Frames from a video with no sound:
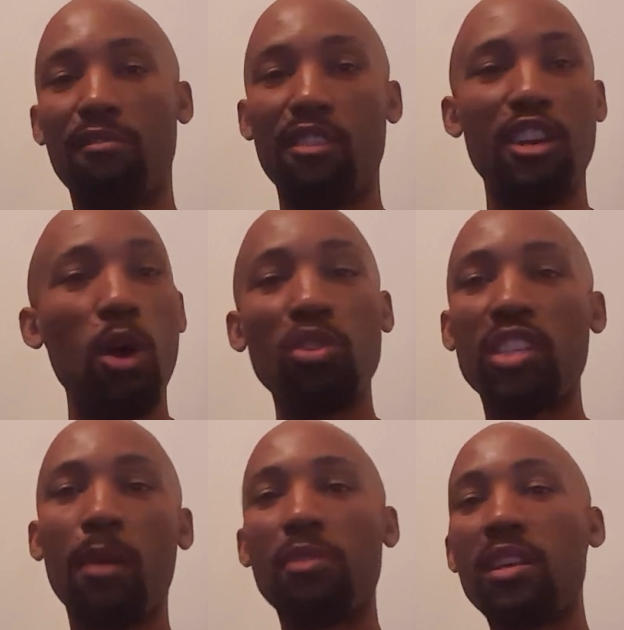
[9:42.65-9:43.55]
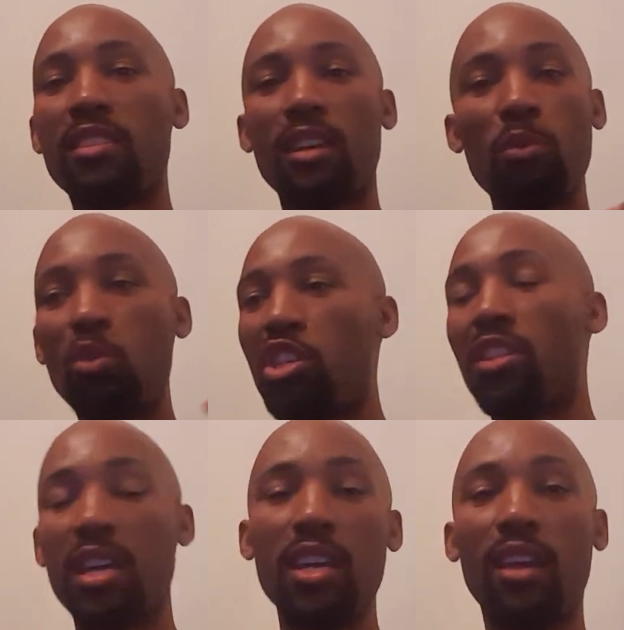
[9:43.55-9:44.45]
know something. Tell me what you
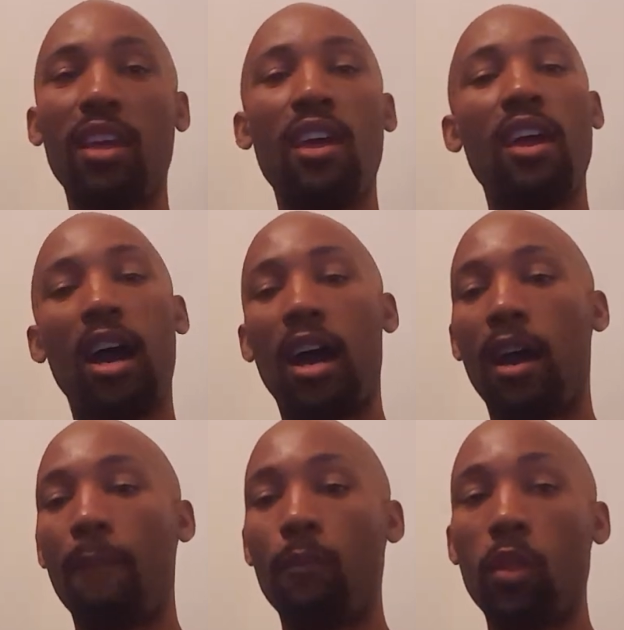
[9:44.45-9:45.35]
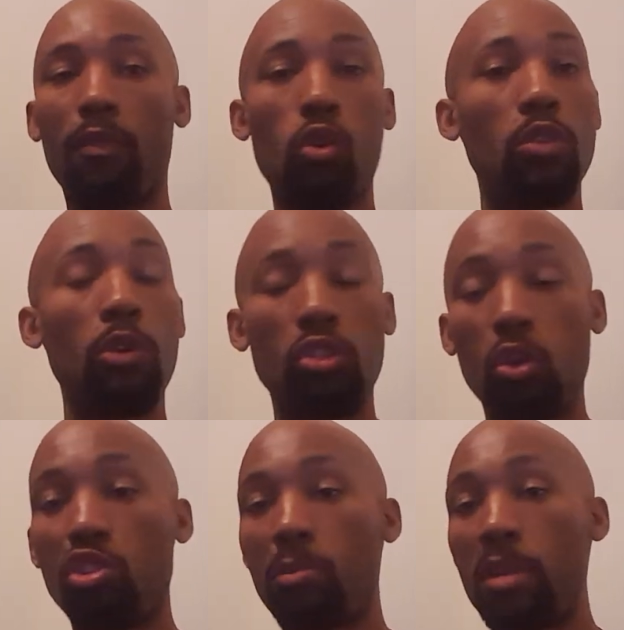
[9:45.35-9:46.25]
think. Of course, we're on
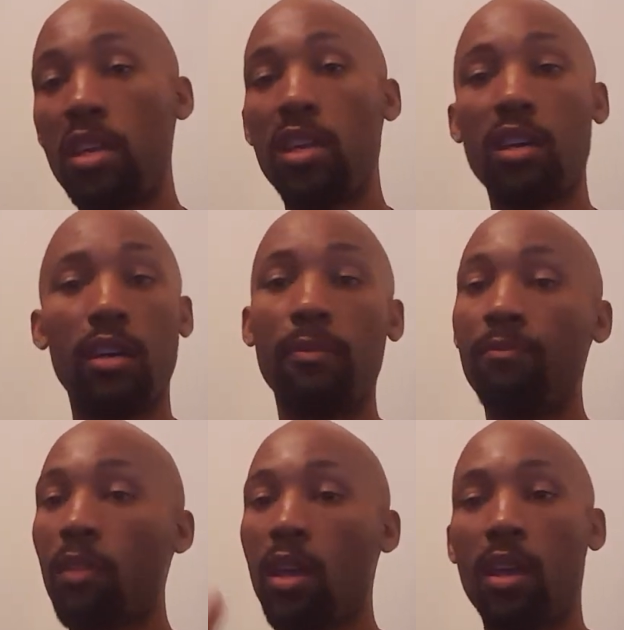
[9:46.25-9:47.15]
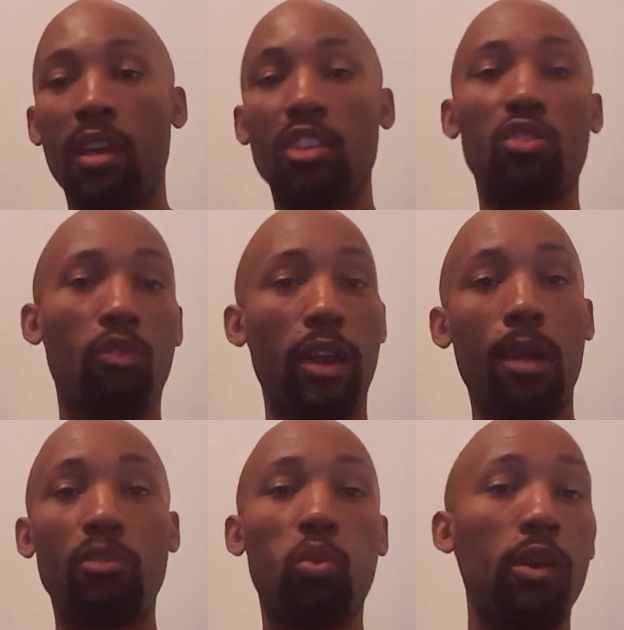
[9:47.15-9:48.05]
social media,
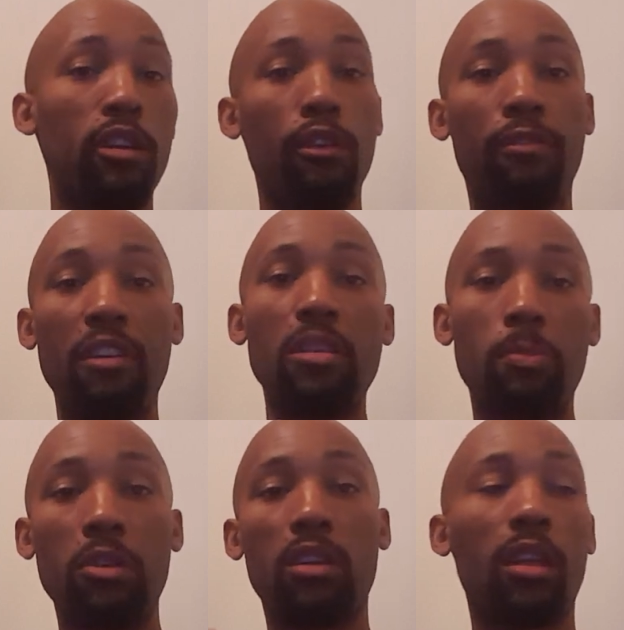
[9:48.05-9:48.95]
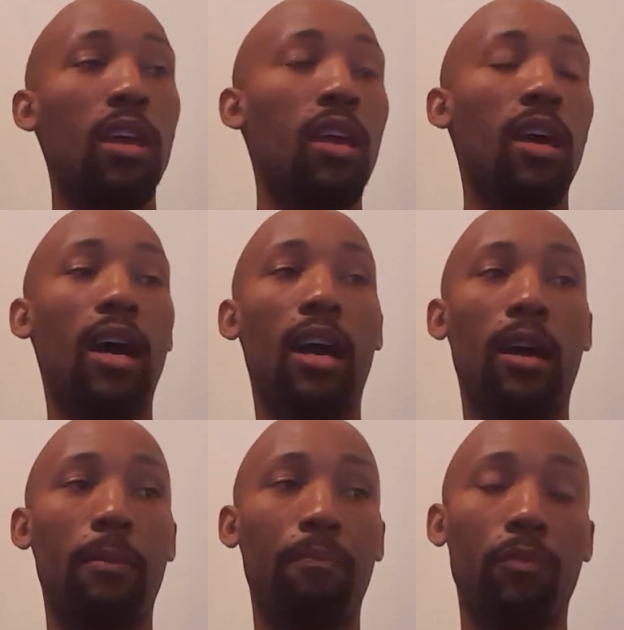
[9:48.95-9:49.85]
Instagram, Twitter, Facebook,
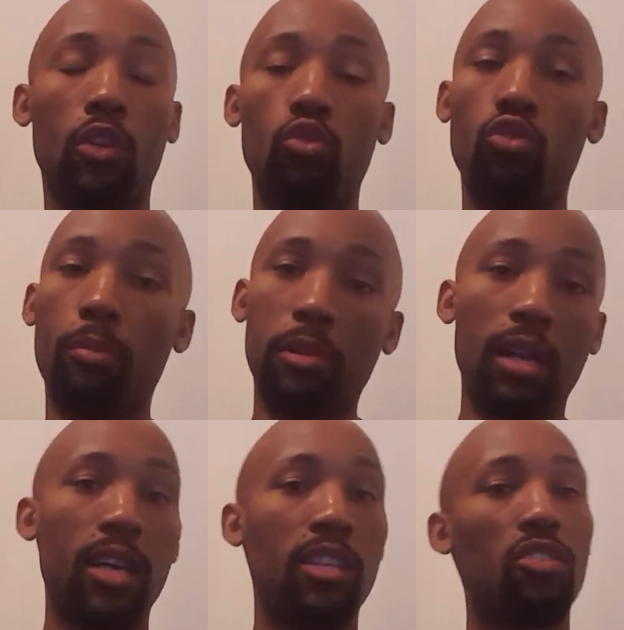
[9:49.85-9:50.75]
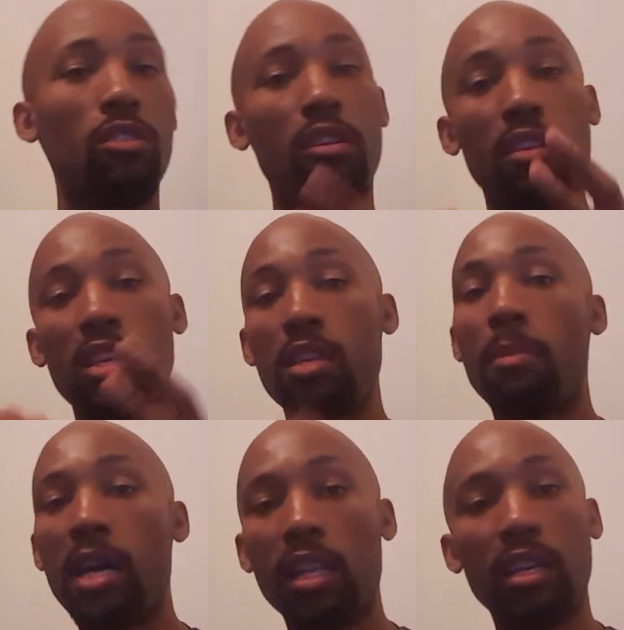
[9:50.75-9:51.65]
Google+,
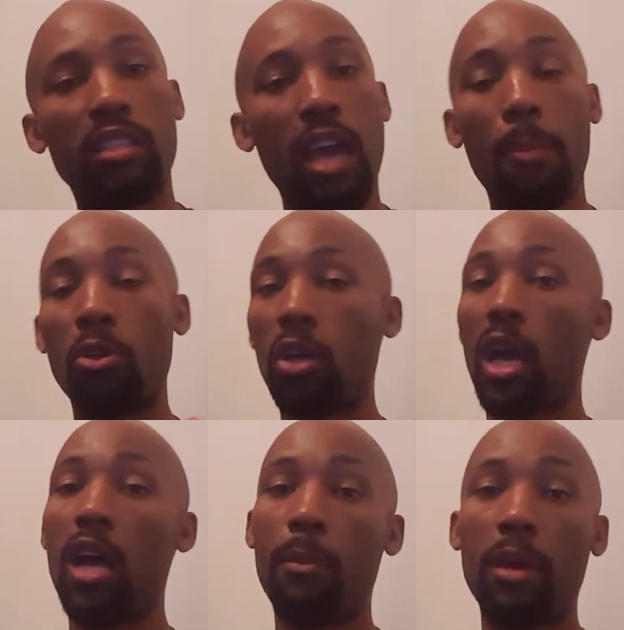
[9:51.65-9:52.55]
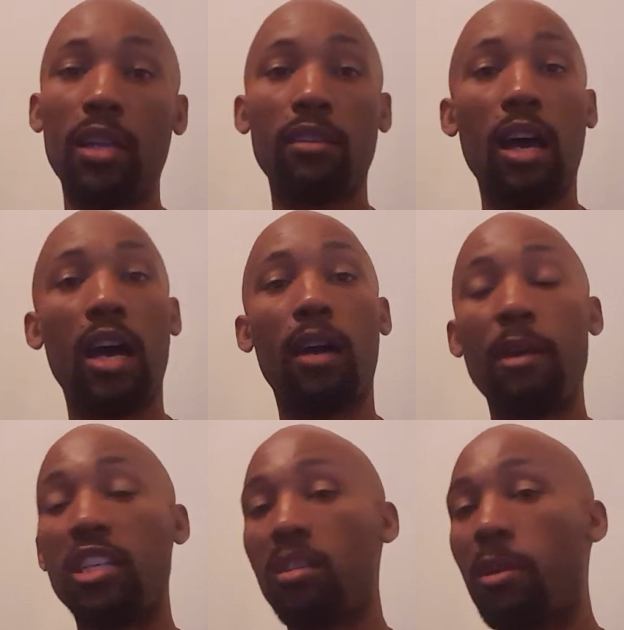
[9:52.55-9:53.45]
email us,
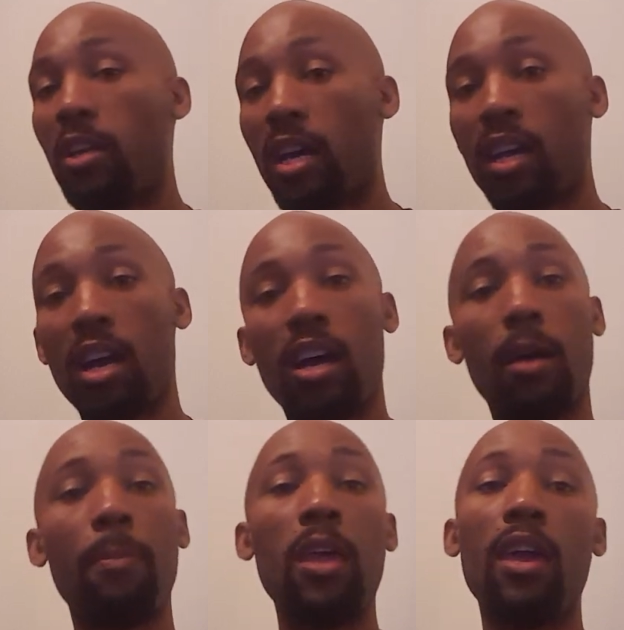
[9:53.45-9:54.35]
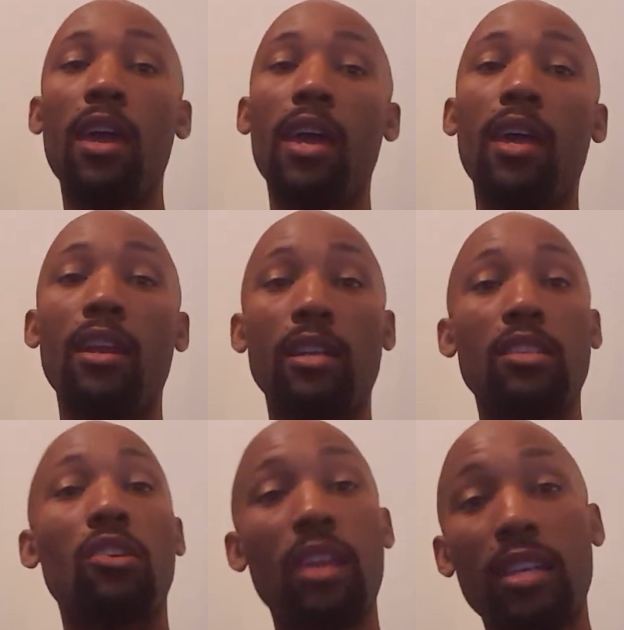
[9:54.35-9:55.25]
capitalcombat@gmail.com. And
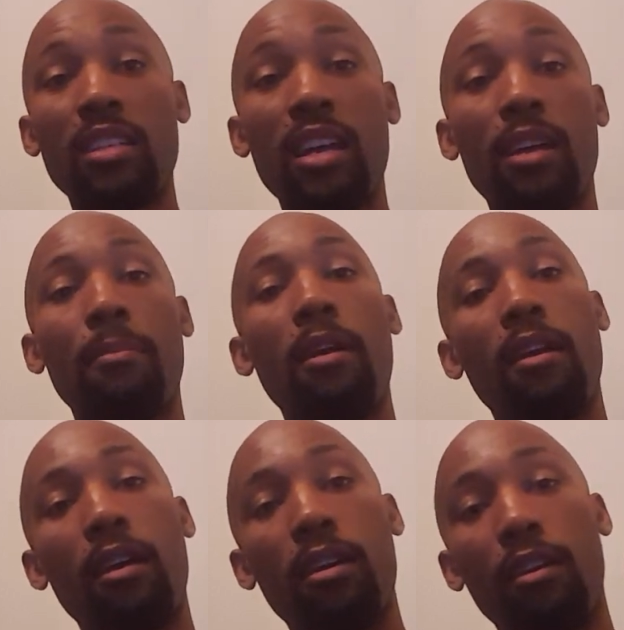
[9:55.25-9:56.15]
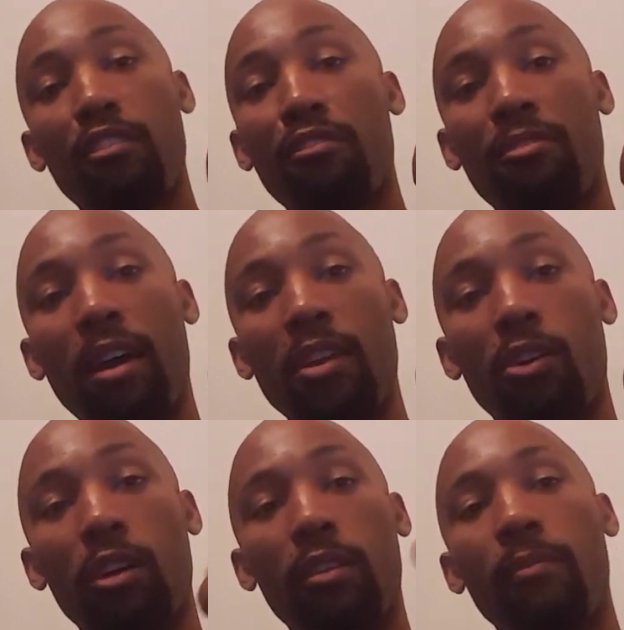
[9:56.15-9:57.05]
until next time, fight
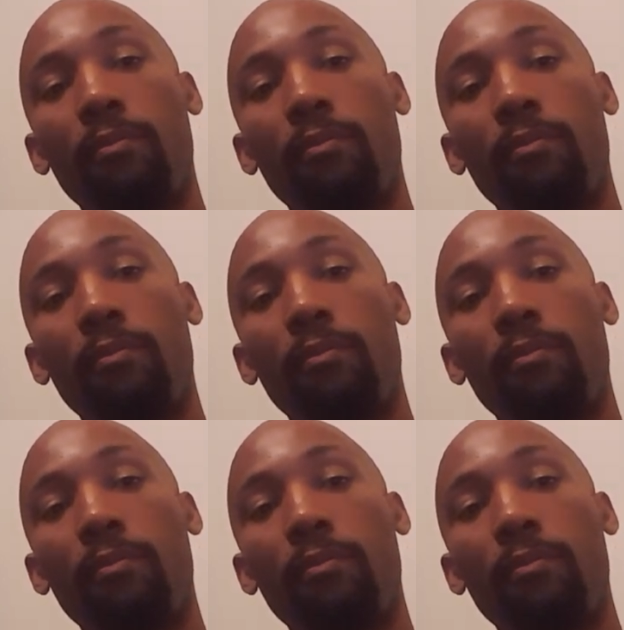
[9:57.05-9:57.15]
on.